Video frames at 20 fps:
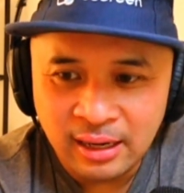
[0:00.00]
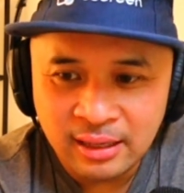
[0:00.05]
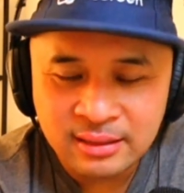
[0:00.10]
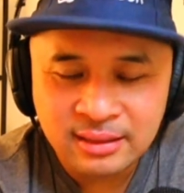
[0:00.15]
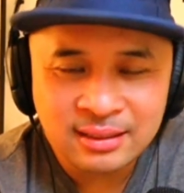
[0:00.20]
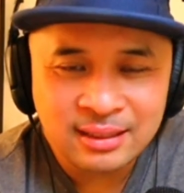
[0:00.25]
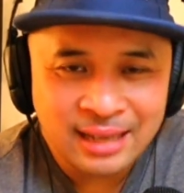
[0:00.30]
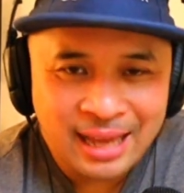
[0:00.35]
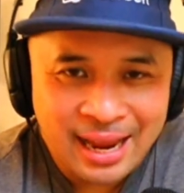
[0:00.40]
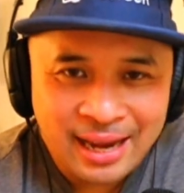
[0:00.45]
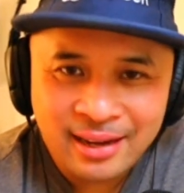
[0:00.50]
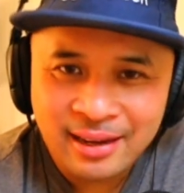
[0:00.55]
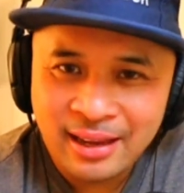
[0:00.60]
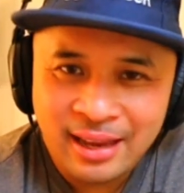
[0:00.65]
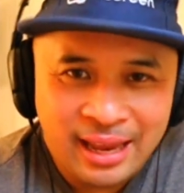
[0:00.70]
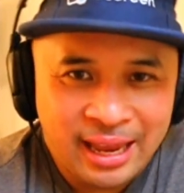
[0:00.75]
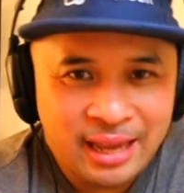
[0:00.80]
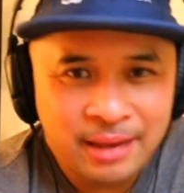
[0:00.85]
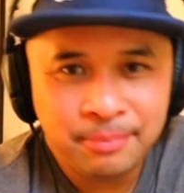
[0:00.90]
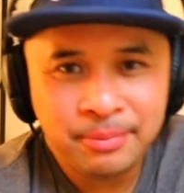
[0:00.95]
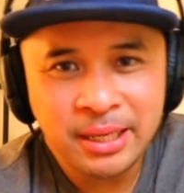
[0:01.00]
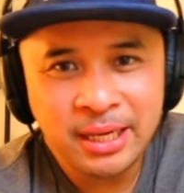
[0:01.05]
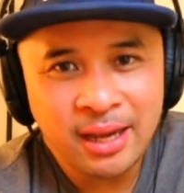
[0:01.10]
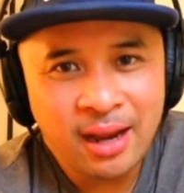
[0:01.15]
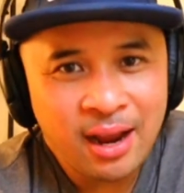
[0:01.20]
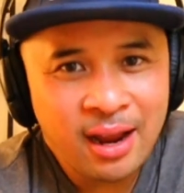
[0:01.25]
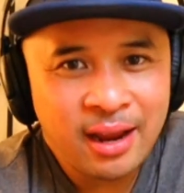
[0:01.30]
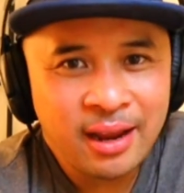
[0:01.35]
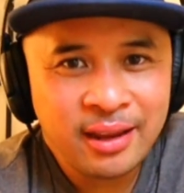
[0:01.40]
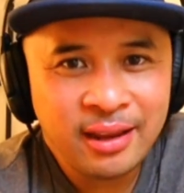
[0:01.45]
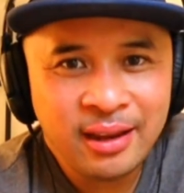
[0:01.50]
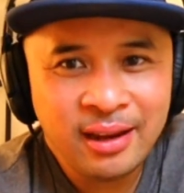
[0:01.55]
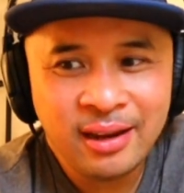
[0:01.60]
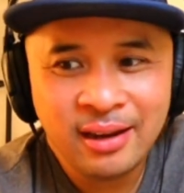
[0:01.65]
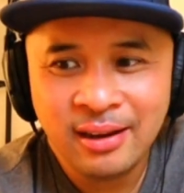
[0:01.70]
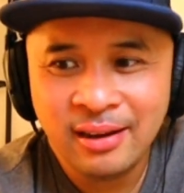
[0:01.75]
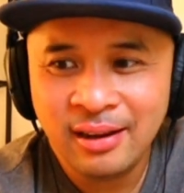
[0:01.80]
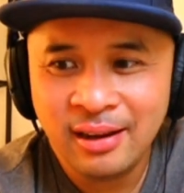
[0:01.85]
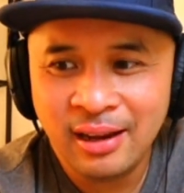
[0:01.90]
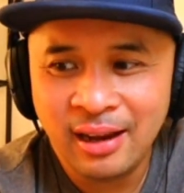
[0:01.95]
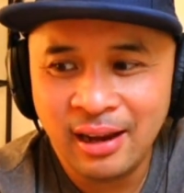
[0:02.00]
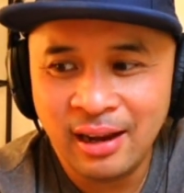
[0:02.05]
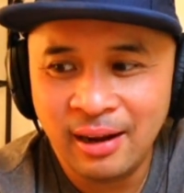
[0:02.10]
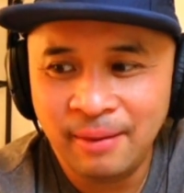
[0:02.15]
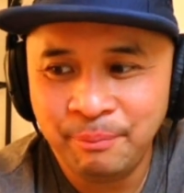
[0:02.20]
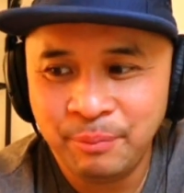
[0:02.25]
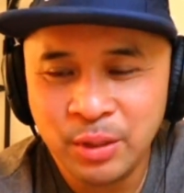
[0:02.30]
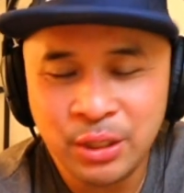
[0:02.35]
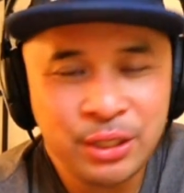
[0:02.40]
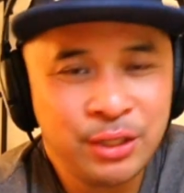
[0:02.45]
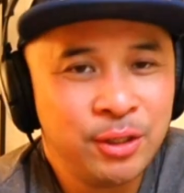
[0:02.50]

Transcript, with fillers: Slack API to